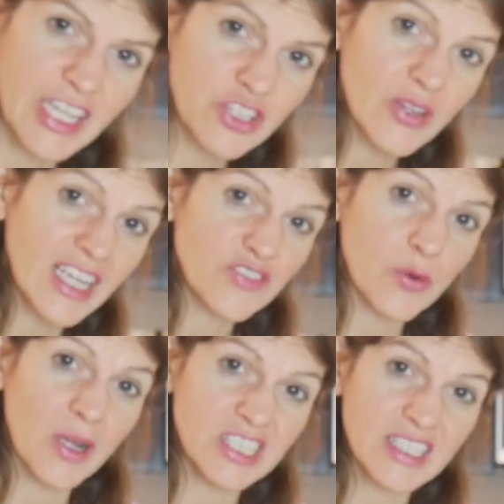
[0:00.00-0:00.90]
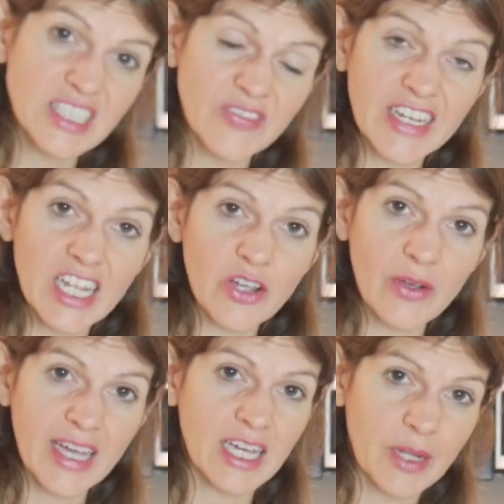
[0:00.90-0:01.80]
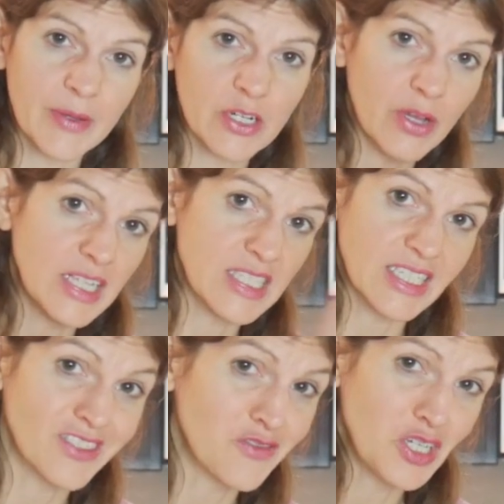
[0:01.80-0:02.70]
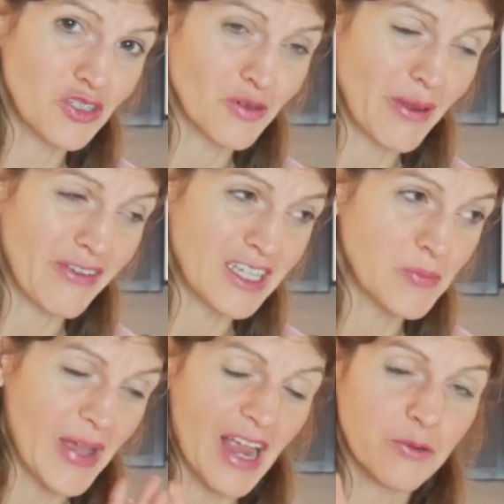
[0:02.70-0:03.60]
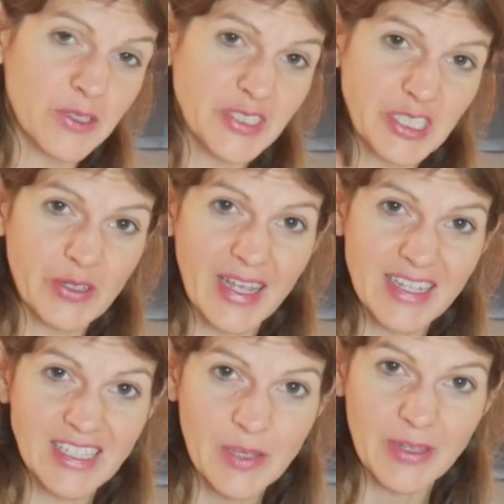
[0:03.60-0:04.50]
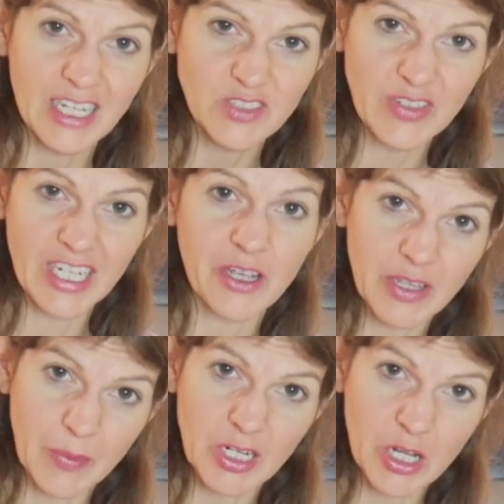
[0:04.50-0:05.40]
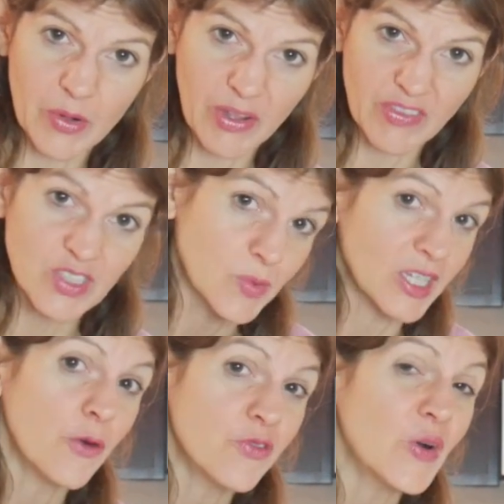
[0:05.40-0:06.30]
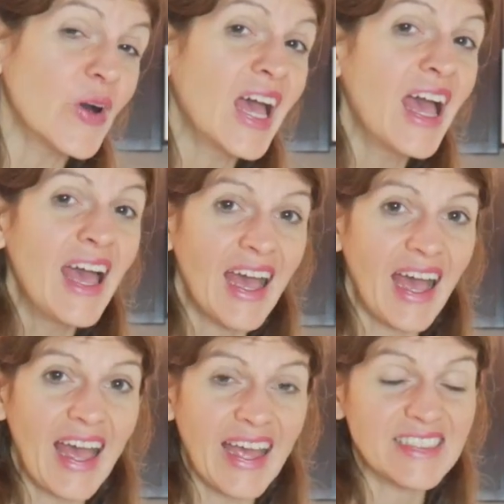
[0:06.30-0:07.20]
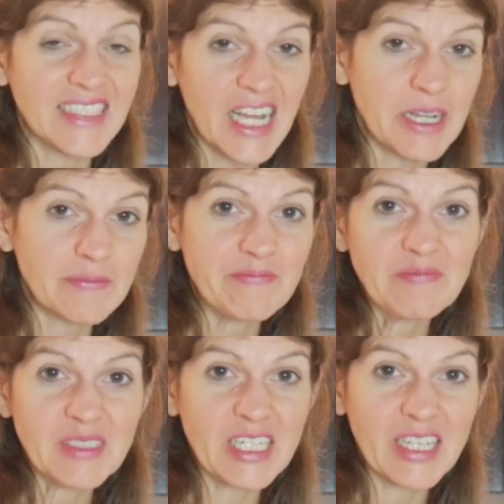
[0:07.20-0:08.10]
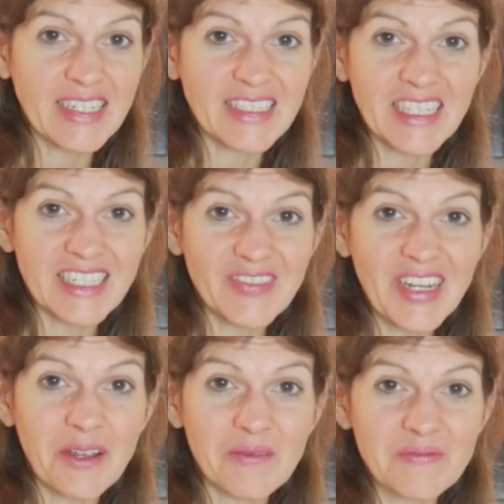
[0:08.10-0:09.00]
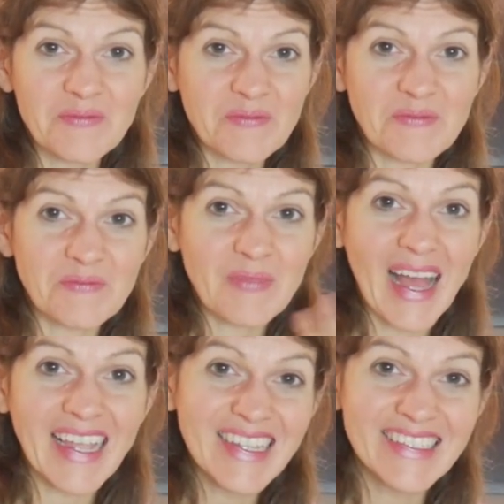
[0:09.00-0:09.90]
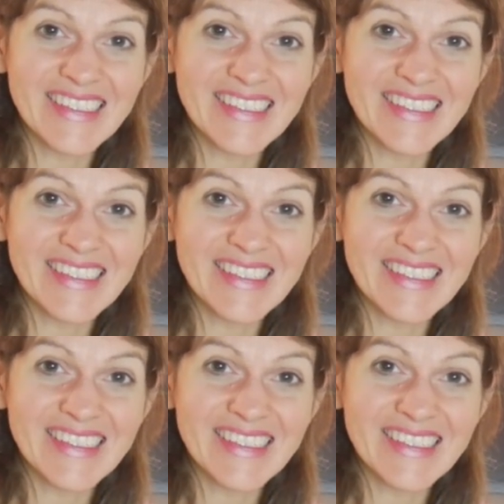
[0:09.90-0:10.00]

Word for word: Thank you guys for watching this video and I'm gonna go ahead and stick some videos in my face, but I will see you guys in my next video. Let me know if this was helpful and um, see you guys in the next video. Bye.